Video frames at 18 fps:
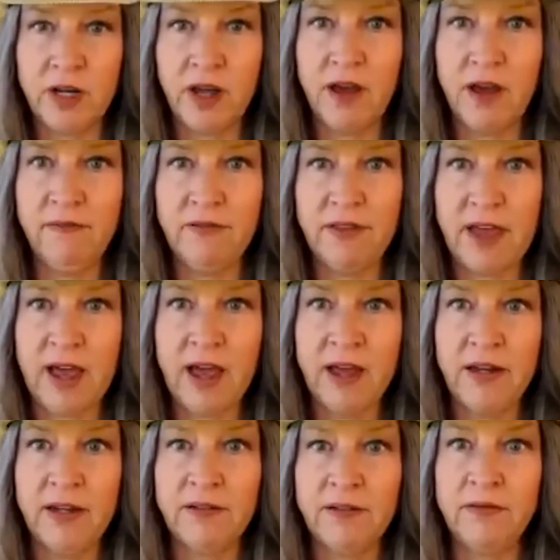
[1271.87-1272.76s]
of
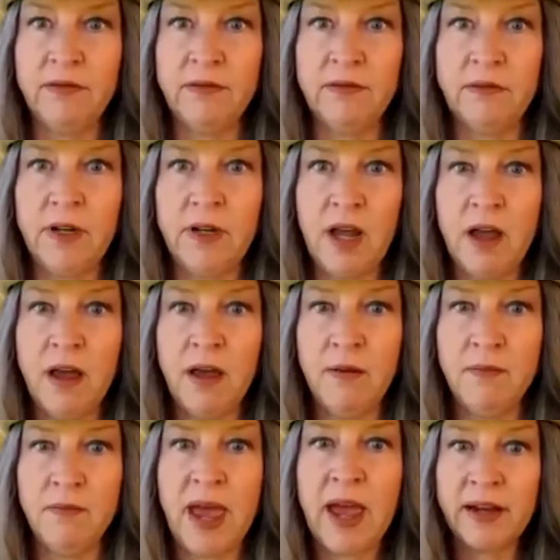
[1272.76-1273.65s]
that
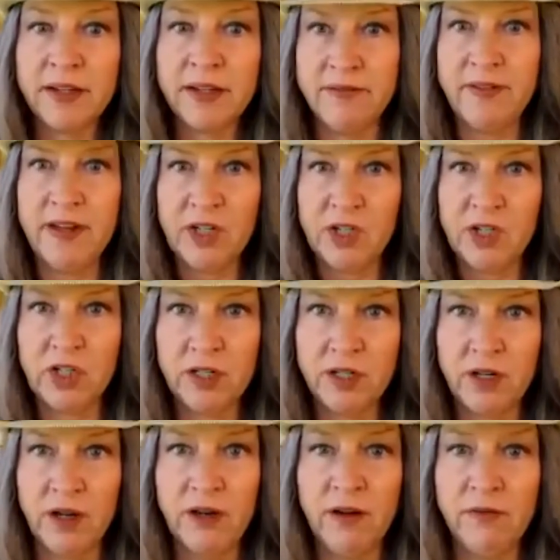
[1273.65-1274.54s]

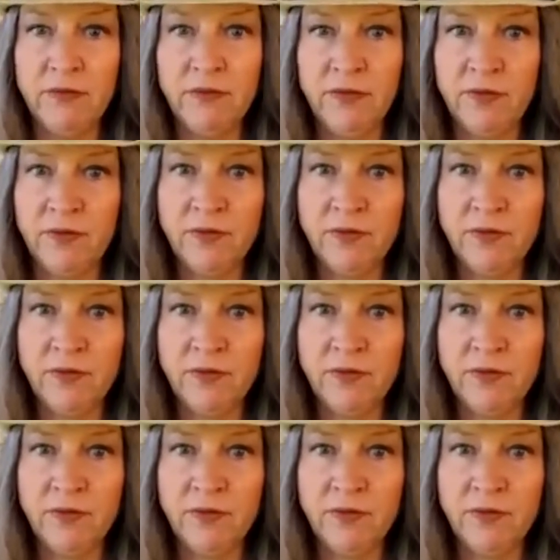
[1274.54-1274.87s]
activation of